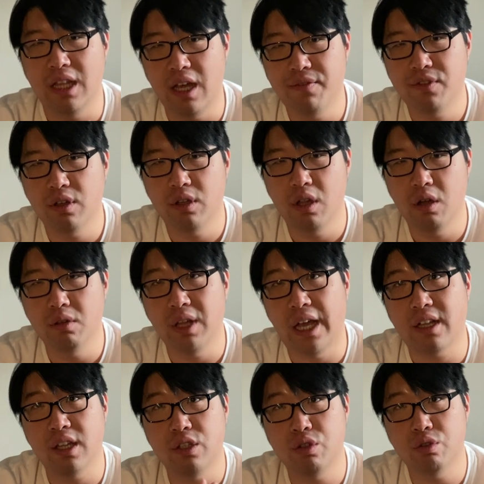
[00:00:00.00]
left alone,
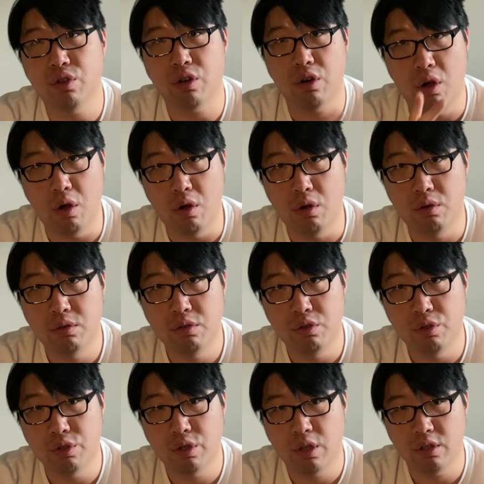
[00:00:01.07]
likely due to their own
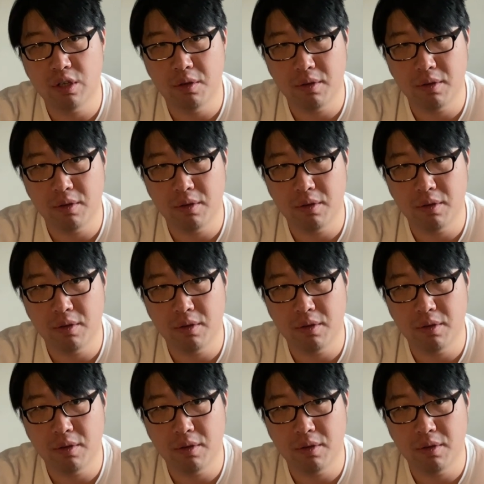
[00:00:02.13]
nuclear